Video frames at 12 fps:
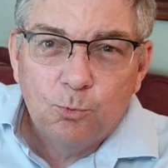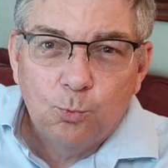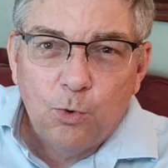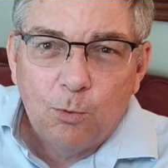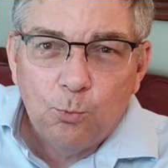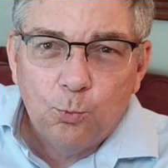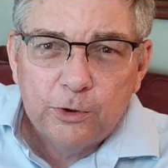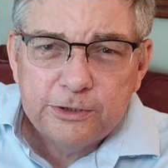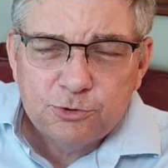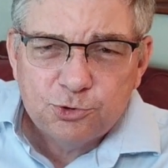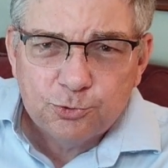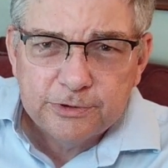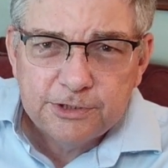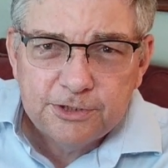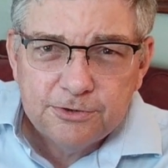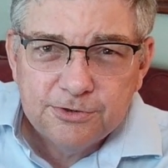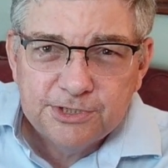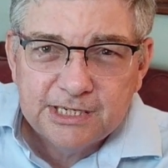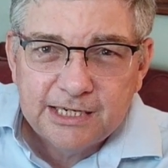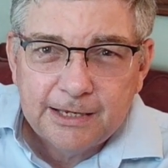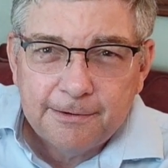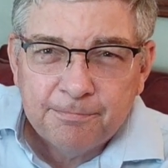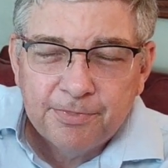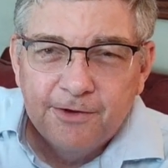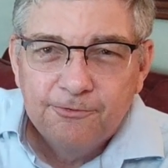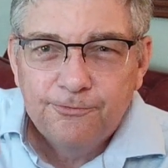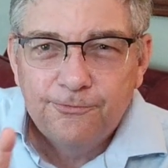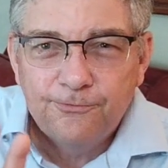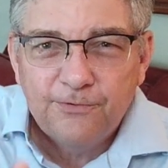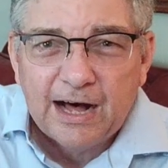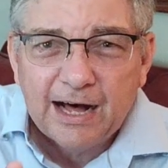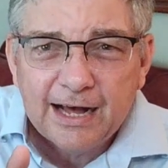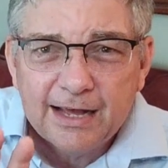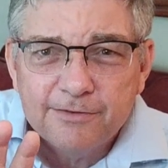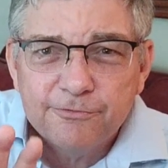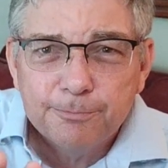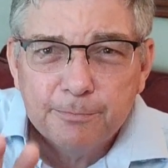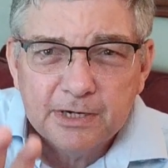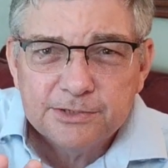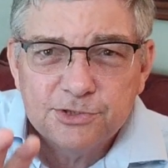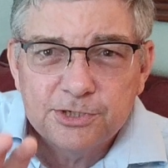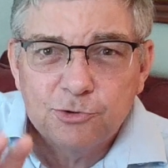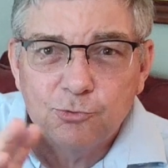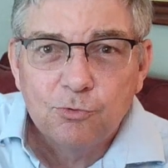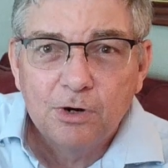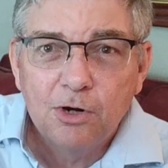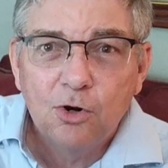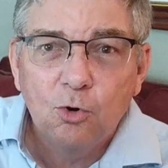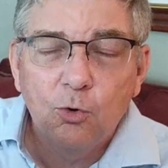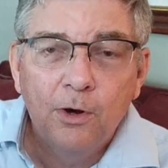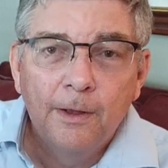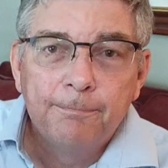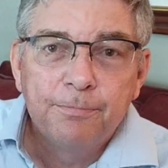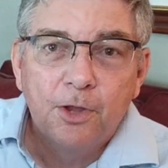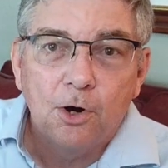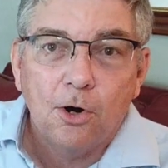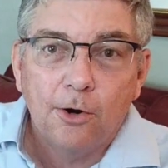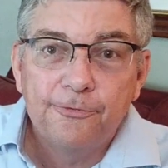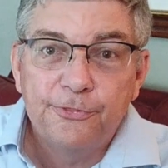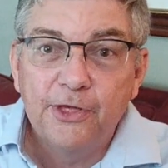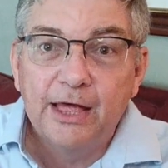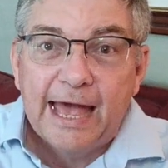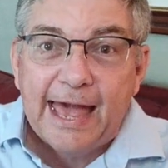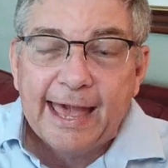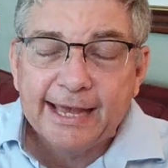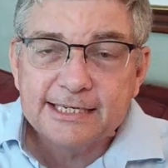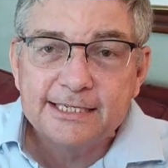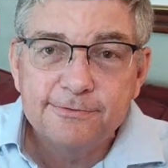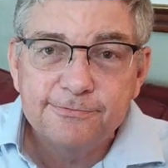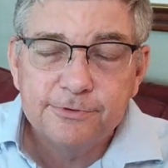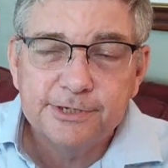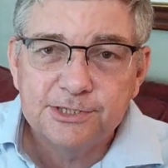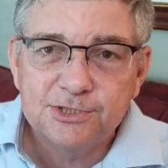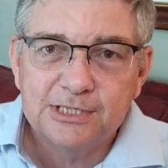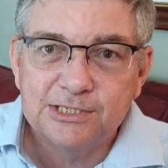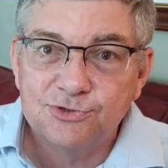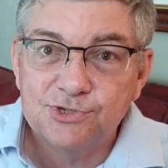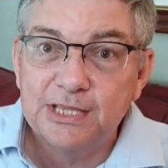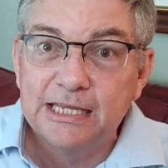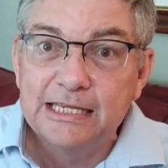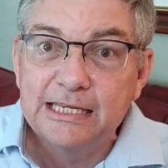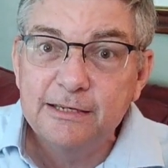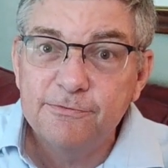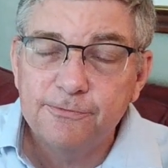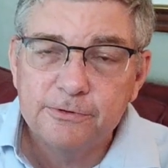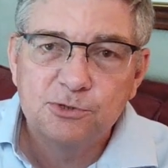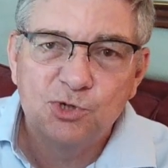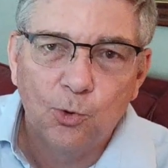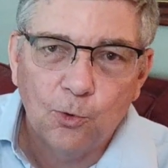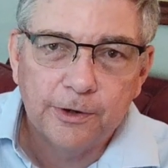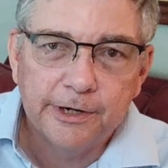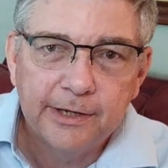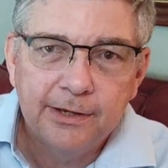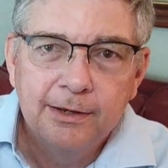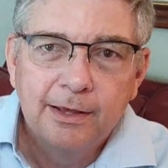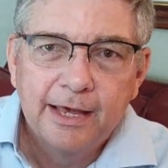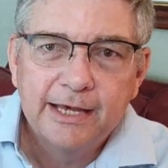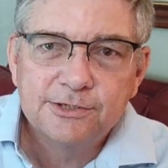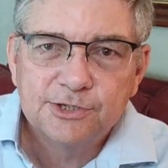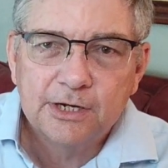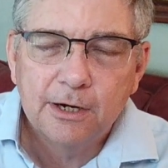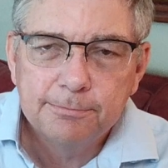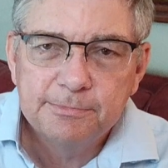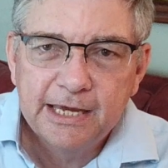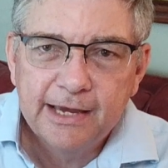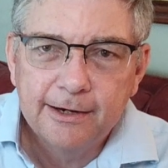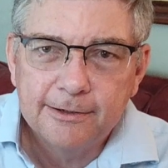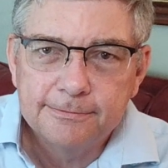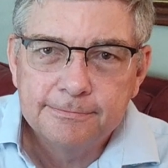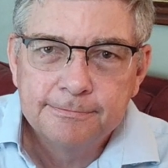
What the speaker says: what trend do you see? 5 months in a row, the active listings, the inventory has come down.